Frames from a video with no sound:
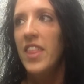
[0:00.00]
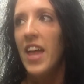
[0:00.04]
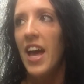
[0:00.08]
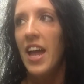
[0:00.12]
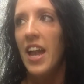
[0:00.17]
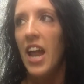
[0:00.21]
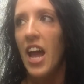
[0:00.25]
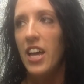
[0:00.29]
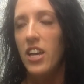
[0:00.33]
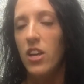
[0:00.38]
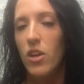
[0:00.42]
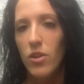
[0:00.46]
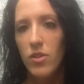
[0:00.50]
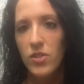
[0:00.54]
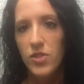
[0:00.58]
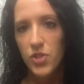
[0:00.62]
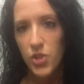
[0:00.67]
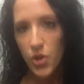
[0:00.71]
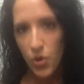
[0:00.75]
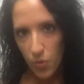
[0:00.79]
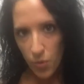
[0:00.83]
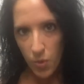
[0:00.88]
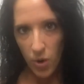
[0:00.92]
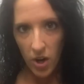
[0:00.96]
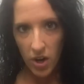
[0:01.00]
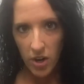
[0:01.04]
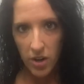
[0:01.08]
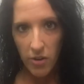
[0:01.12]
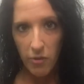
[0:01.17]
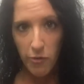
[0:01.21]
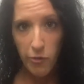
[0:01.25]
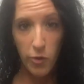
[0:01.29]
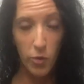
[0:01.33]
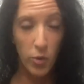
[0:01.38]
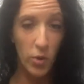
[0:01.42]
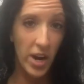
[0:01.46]
that I used to work
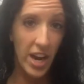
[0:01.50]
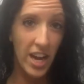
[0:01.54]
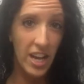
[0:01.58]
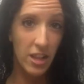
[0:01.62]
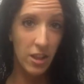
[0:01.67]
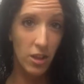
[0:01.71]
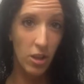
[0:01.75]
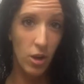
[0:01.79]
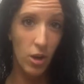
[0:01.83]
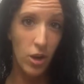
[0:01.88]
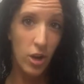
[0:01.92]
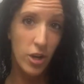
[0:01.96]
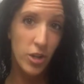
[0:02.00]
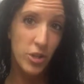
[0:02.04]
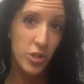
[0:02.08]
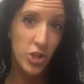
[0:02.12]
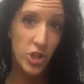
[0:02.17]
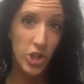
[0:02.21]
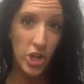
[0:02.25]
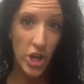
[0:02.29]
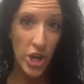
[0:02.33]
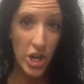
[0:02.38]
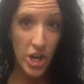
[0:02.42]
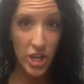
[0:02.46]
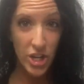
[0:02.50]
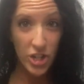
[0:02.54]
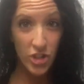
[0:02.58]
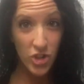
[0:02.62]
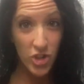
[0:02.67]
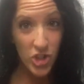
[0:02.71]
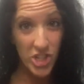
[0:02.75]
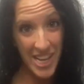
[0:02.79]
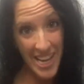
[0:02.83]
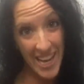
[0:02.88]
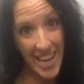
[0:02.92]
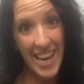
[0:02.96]
for a large
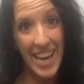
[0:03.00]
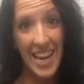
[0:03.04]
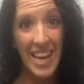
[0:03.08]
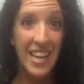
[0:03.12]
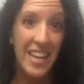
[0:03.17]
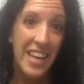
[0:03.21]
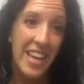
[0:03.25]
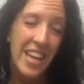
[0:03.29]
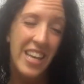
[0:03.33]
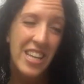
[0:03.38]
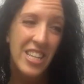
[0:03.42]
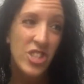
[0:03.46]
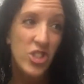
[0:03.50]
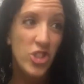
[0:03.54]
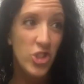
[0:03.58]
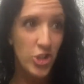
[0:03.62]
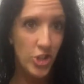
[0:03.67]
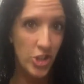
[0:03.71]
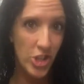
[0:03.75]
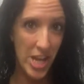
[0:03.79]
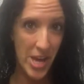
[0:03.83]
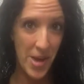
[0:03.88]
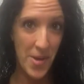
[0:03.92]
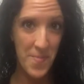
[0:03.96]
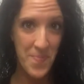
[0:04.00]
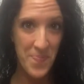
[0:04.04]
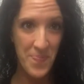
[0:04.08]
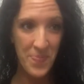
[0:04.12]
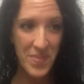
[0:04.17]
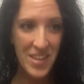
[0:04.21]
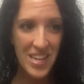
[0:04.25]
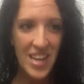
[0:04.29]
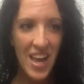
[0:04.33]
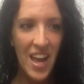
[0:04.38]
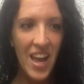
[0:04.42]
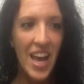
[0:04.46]
chain gym,
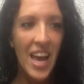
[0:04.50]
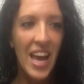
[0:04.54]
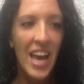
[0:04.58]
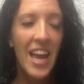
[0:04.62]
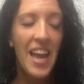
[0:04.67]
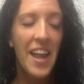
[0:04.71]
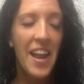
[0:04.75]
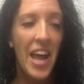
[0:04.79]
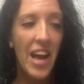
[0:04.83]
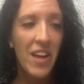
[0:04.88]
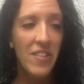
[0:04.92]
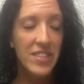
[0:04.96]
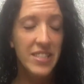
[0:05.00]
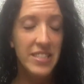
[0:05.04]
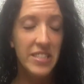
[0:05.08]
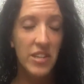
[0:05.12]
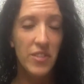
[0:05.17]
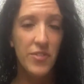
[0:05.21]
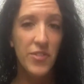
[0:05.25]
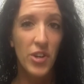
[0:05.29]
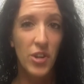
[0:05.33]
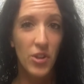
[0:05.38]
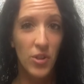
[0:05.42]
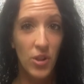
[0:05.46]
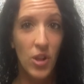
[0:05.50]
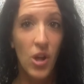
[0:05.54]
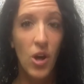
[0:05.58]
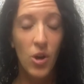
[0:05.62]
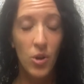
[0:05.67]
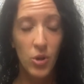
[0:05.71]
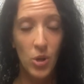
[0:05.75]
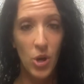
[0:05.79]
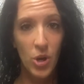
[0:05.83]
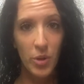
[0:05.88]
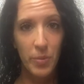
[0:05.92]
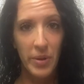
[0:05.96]
and I was there for a
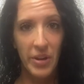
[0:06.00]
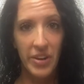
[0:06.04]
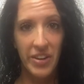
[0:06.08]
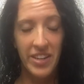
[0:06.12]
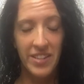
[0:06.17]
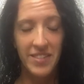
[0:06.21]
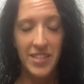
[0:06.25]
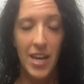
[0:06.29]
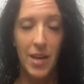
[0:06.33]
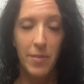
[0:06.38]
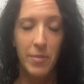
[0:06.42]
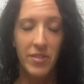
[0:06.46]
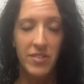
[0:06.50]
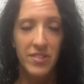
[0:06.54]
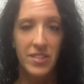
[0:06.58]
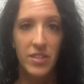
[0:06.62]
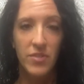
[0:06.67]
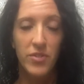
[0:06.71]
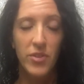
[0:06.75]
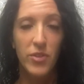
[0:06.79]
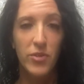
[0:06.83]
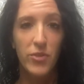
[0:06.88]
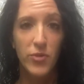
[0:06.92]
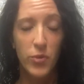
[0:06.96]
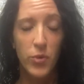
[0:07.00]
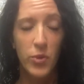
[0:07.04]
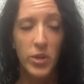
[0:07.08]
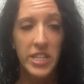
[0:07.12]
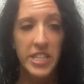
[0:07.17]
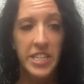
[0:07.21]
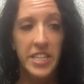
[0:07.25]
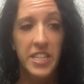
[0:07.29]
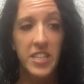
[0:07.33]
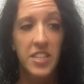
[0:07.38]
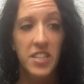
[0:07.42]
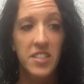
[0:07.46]
long period of time. I was there for 4
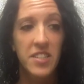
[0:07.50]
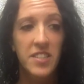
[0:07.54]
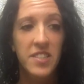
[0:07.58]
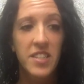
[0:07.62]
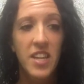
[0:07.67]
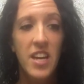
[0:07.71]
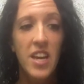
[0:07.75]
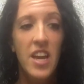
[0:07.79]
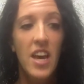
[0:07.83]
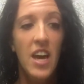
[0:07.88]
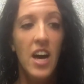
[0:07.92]
years.